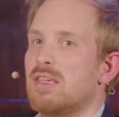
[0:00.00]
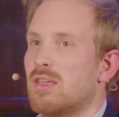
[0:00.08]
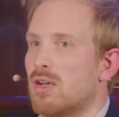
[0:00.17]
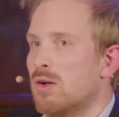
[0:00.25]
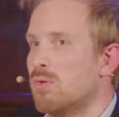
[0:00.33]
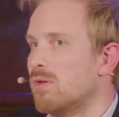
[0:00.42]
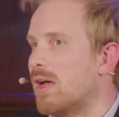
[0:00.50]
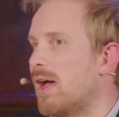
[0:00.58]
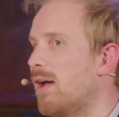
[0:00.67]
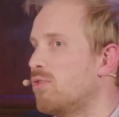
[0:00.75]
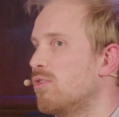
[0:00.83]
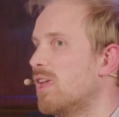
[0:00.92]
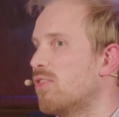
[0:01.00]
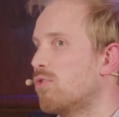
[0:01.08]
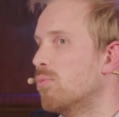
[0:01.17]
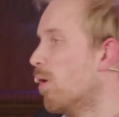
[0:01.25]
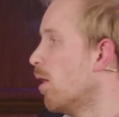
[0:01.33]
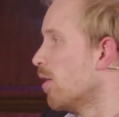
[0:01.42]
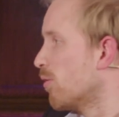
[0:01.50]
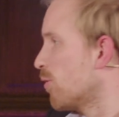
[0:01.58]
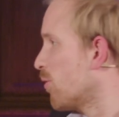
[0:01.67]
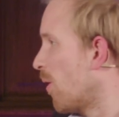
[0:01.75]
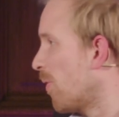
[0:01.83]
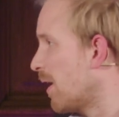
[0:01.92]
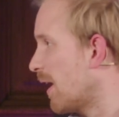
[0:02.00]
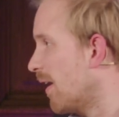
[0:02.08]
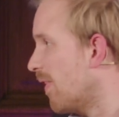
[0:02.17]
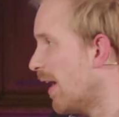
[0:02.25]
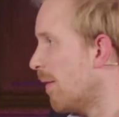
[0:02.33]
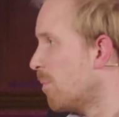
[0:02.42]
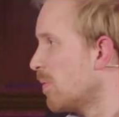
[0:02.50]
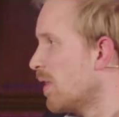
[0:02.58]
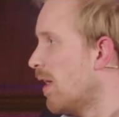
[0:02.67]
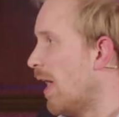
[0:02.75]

you know, how to get to Mars or something like that.